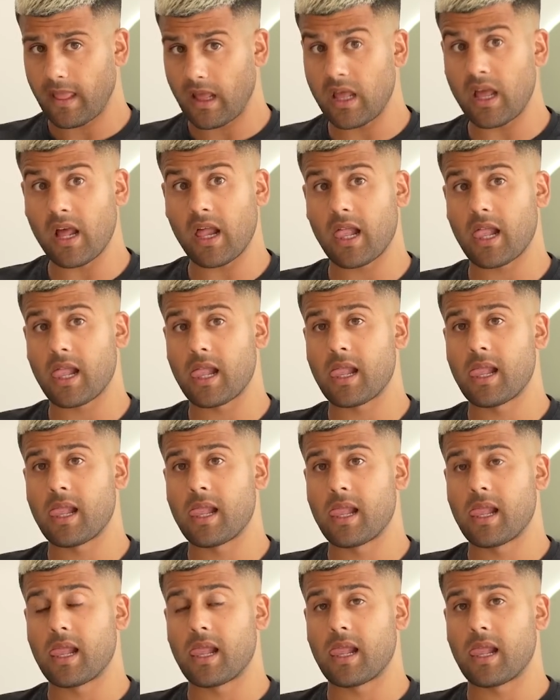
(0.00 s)
Yeah.
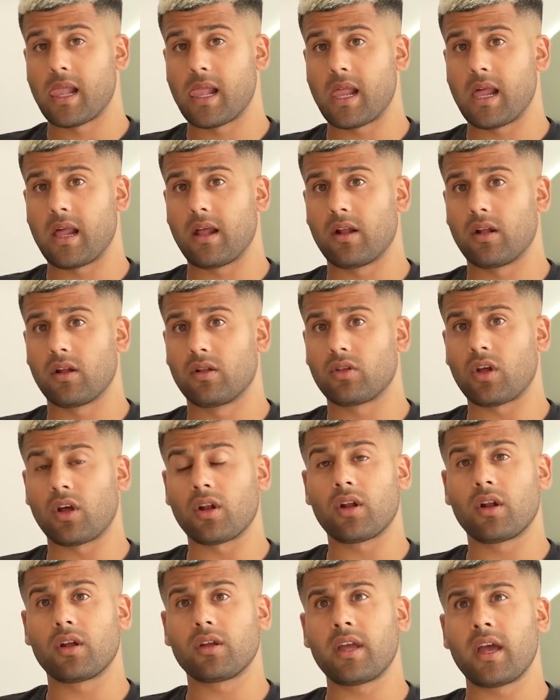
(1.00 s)
Yeah.
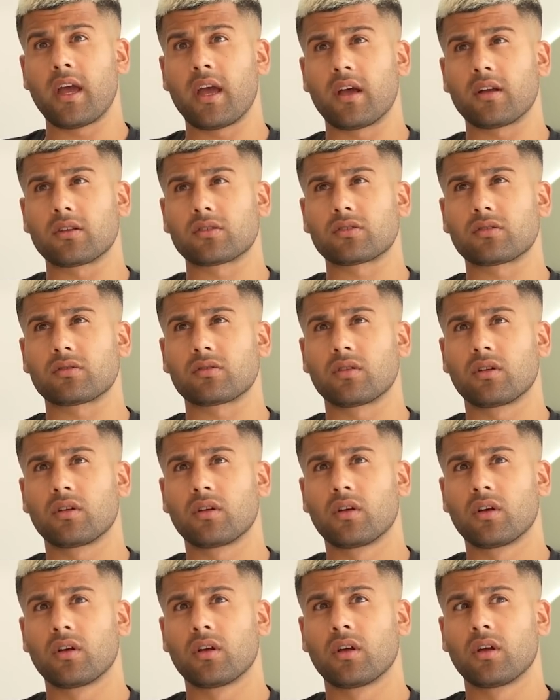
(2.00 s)
No, yes.
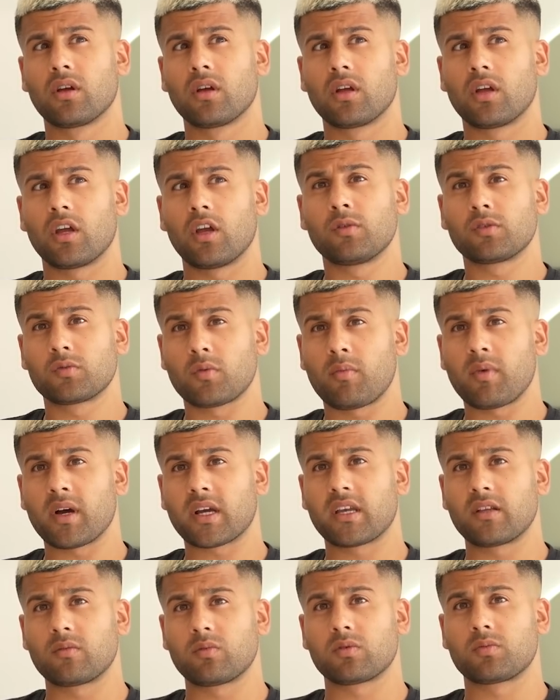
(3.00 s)
It was when my
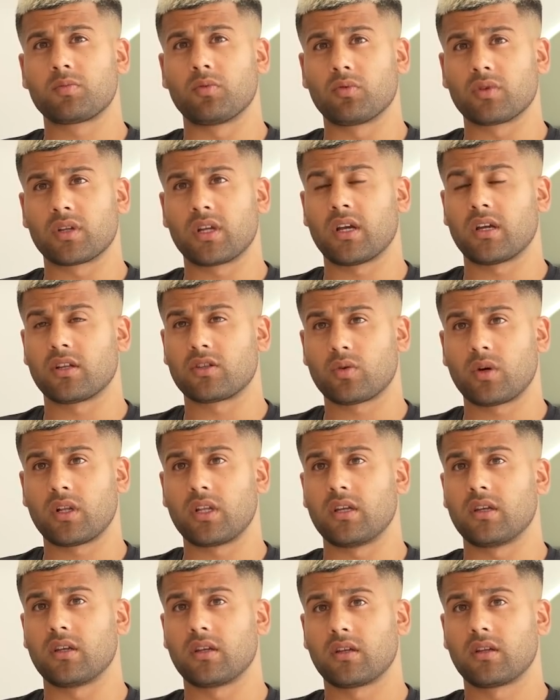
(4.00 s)
kid was born, yeah,
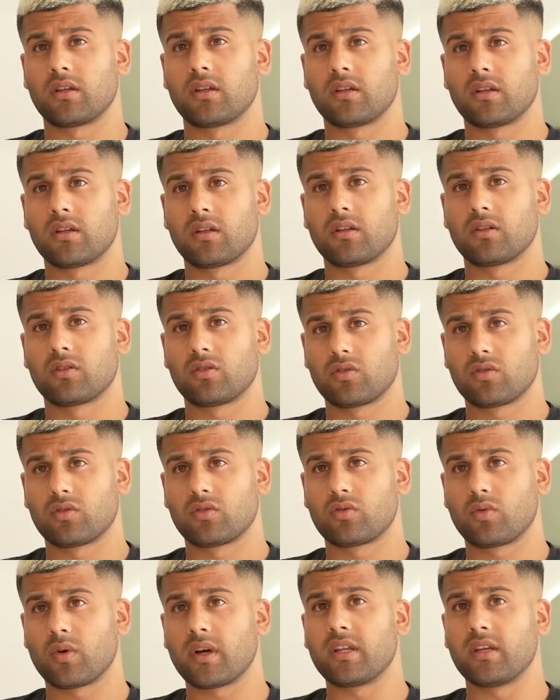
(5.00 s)
20
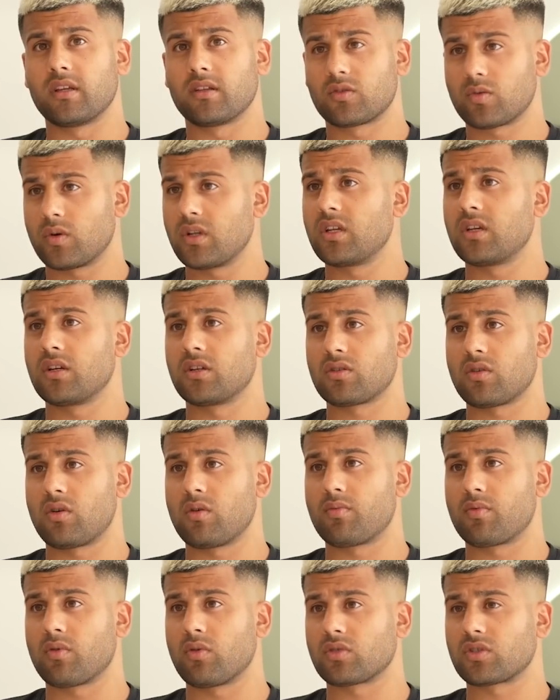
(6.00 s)
years
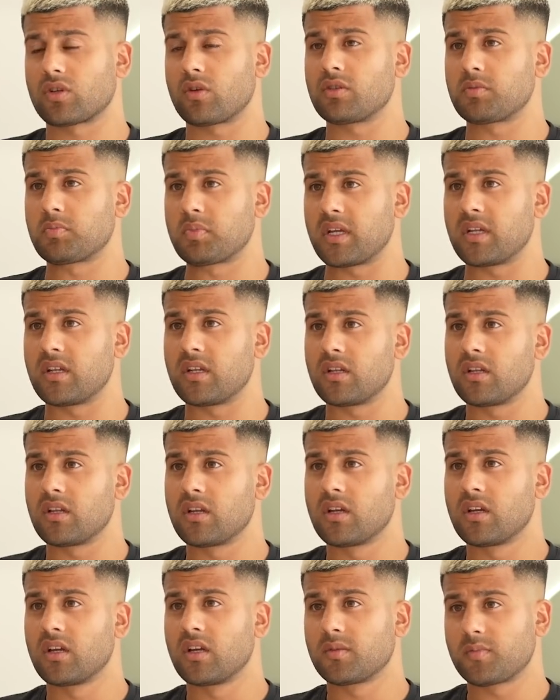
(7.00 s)
old, bro. So it's been
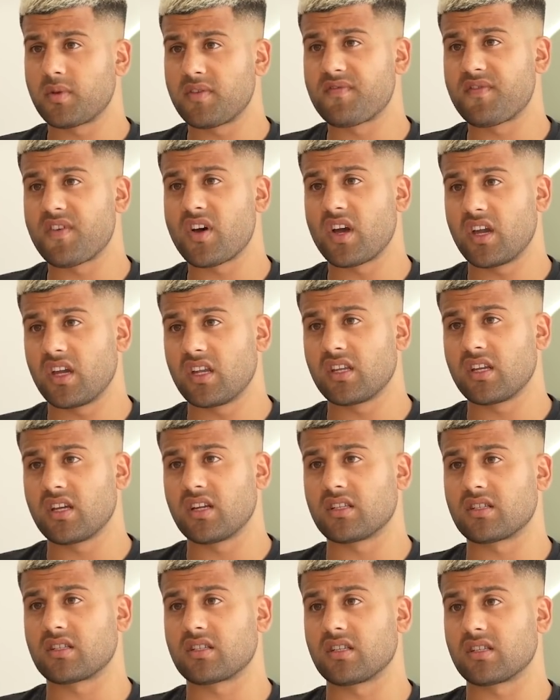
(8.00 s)
13
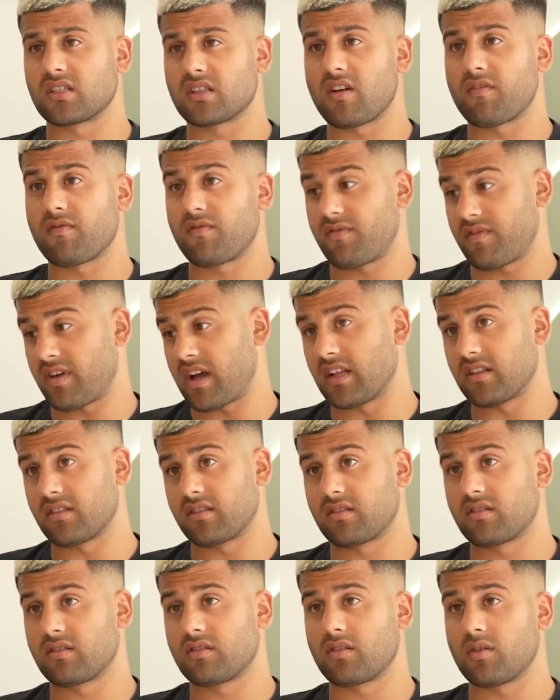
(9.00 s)
years since I've had
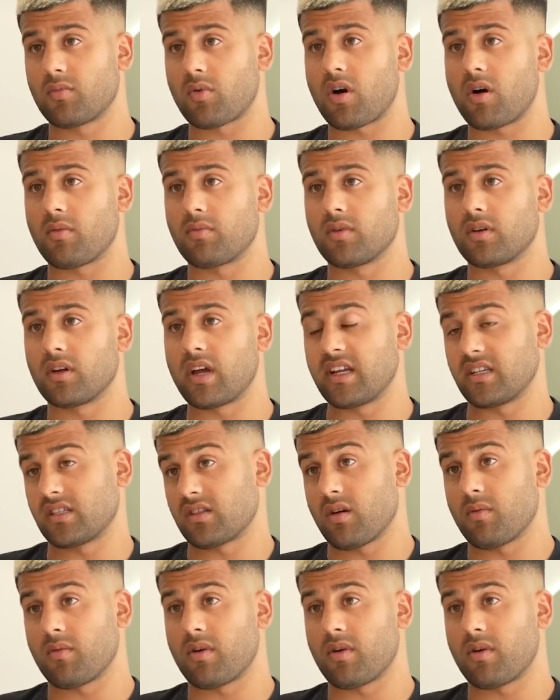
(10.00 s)
the A-Star